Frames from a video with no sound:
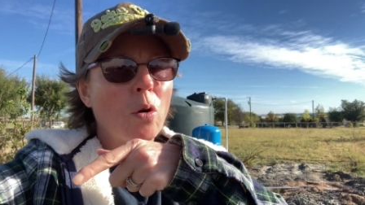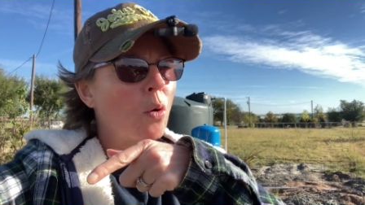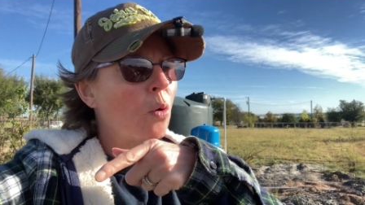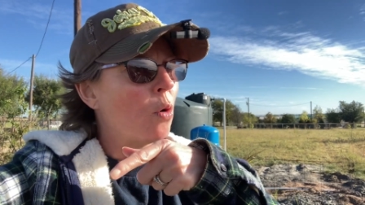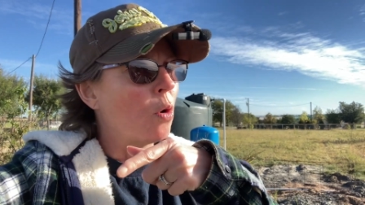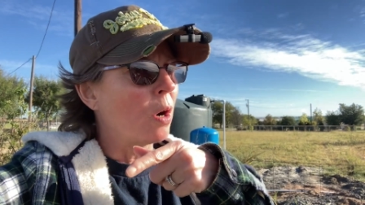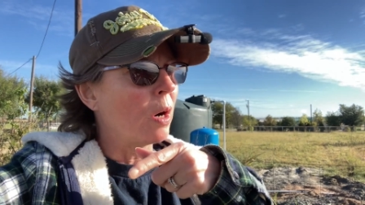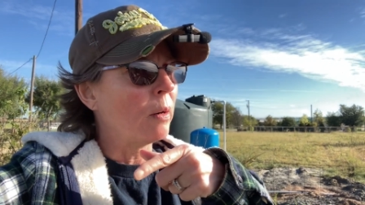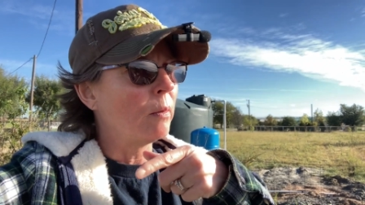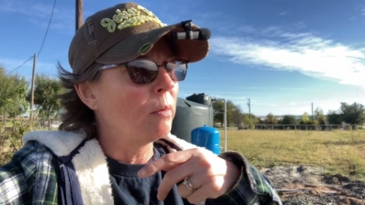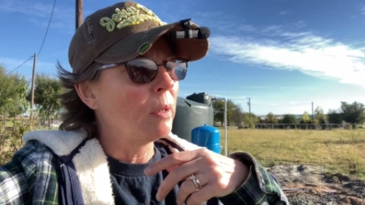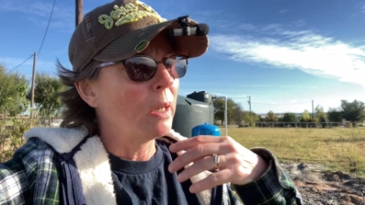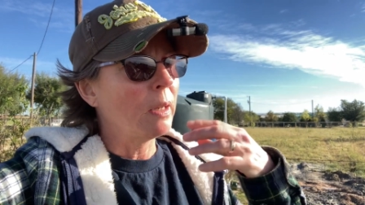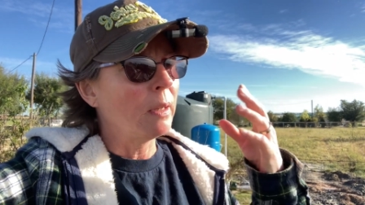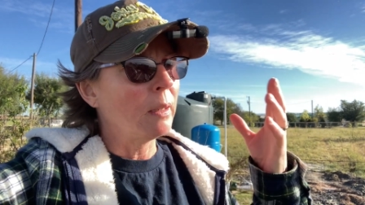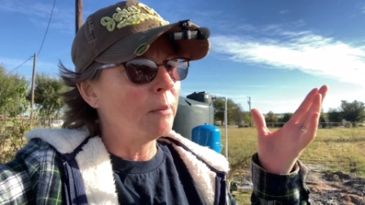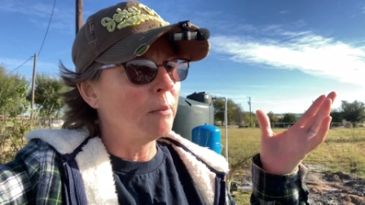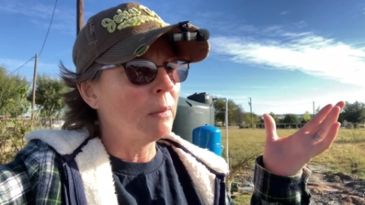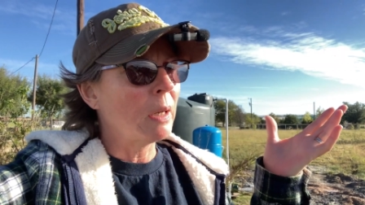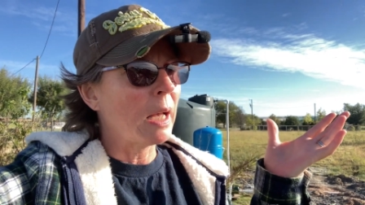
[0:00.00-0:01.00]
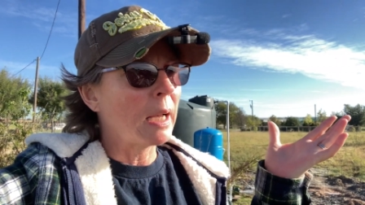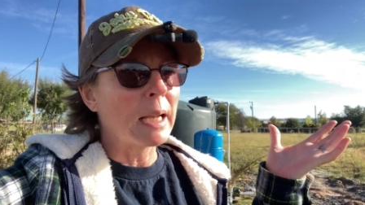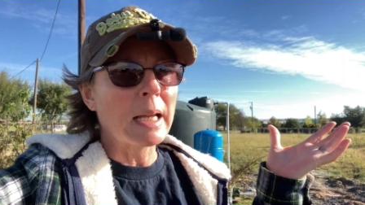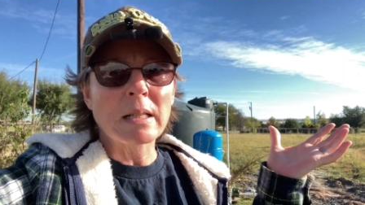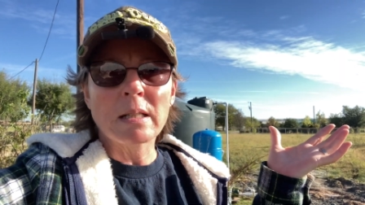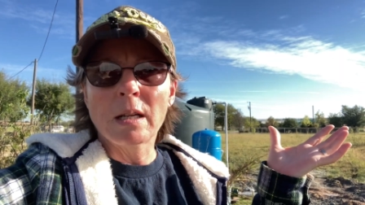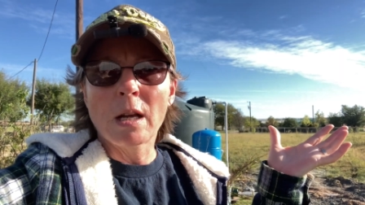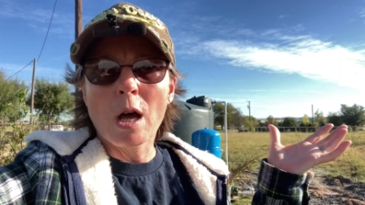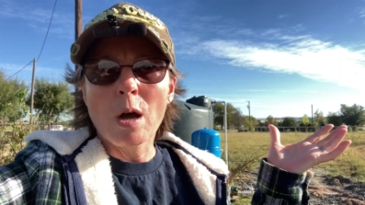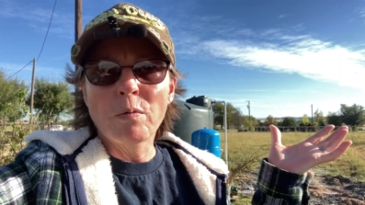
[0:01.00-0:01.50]
or um, I
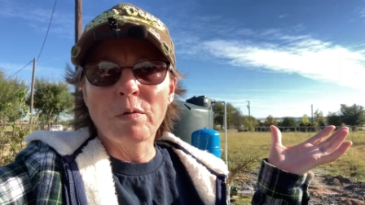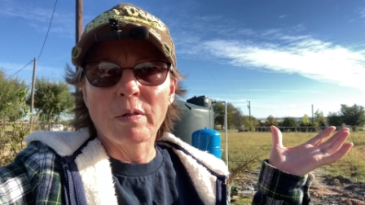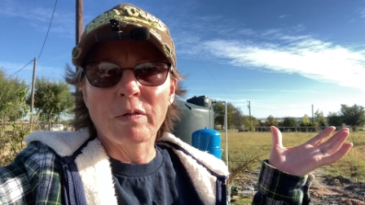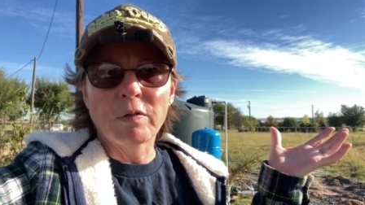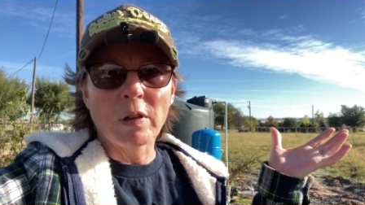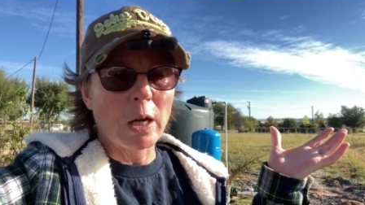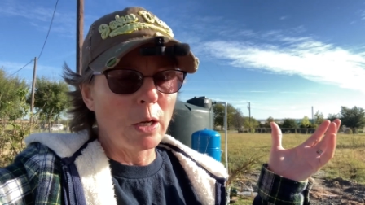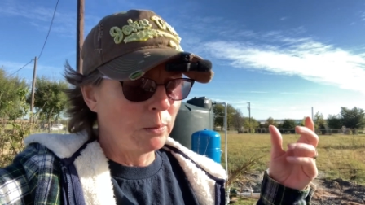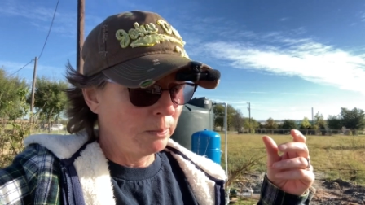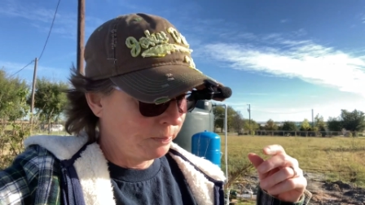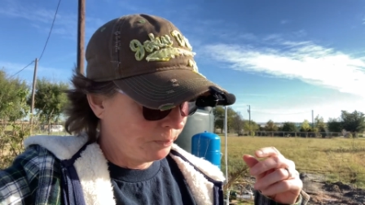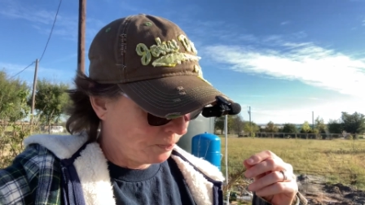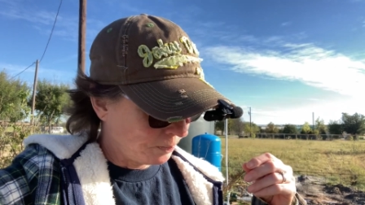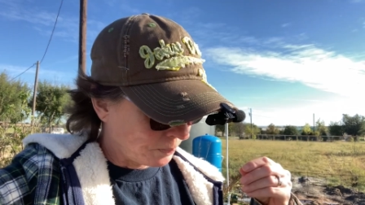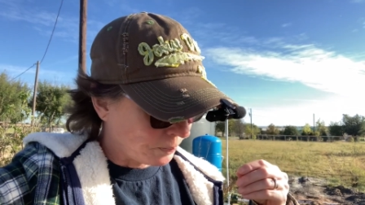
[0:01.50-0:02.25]
guess an overflow.